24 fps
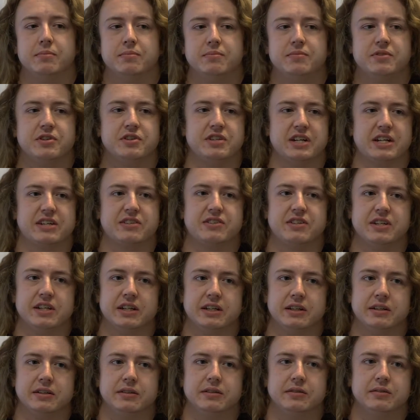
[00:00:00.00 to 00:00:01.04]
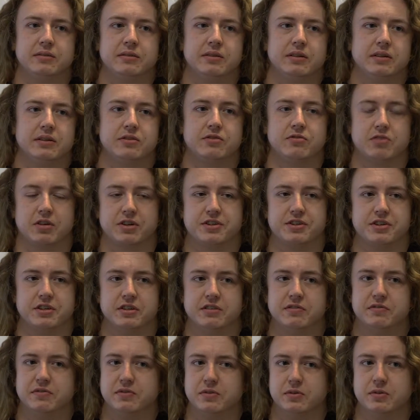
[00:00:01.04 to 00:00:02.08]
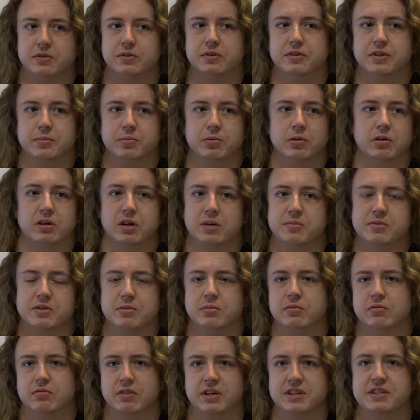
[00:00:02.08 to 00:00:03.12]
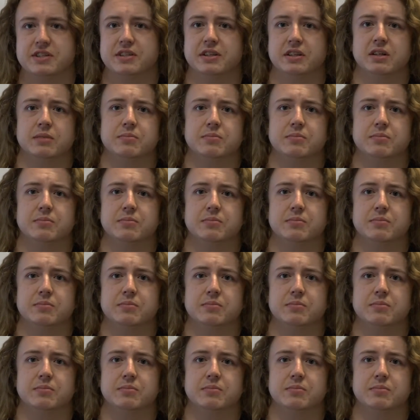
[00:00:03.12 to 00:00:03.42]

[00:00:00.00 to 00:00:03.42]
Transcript: suggesting structure for the programs that we're writing.